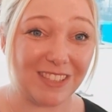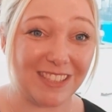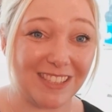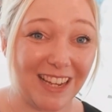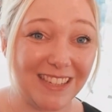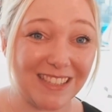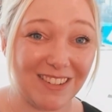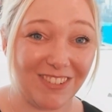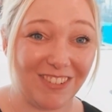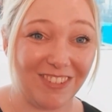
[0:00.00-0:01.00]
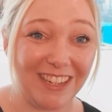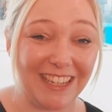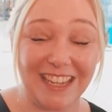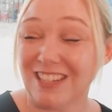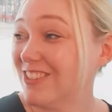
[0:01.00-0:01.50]
So today's going to be a
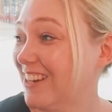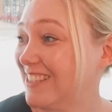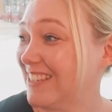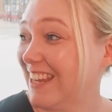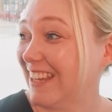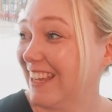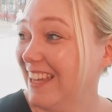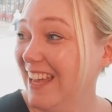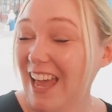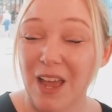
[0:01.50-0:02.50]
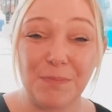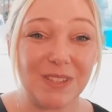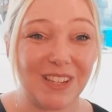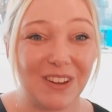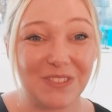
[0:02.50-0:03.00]
really interesting
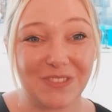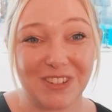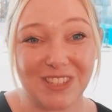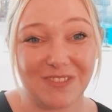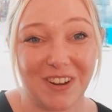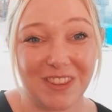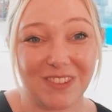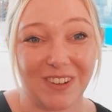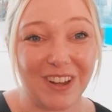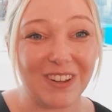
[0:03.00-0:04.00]
episode for us to run through.